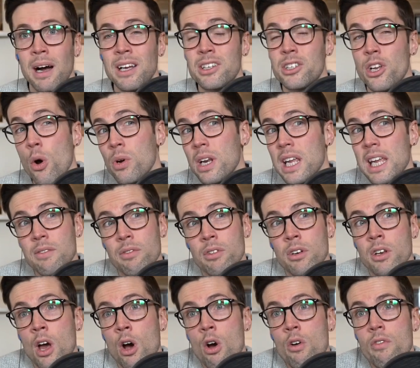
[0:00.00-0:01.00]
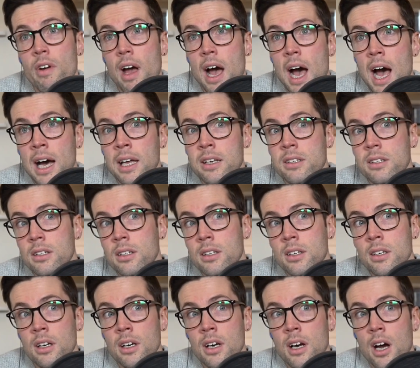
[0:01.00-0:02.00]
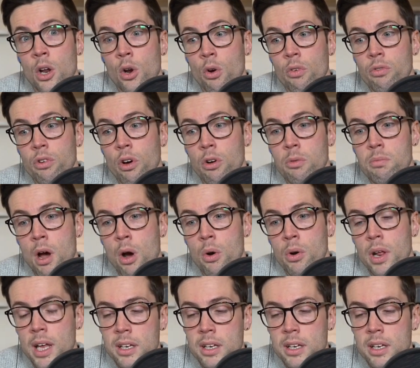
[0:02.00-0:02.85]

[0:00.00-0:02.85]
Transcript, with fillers: I don't even know if it had an off-road mode.